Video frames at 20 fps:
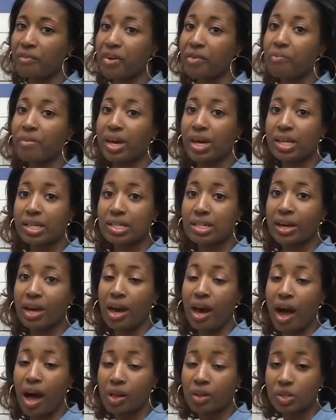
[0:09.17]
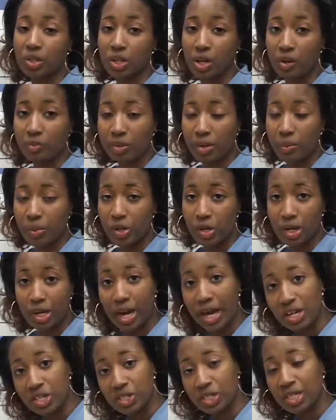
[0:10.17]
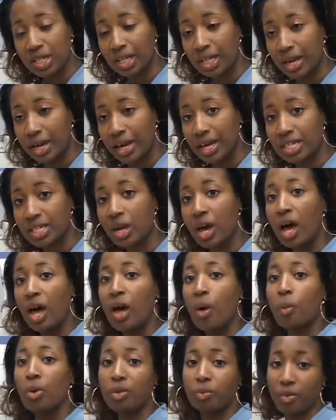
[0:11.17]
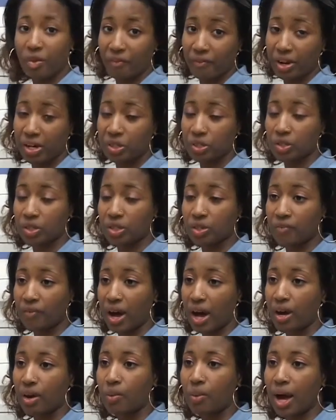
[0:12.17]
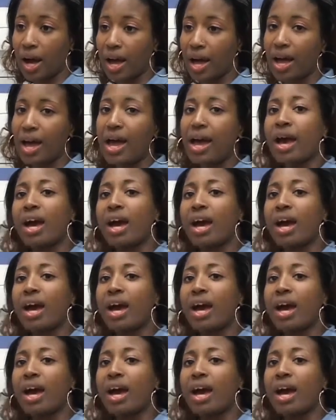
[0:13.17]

of Macon State College Health Communications class with Professor Savadawa.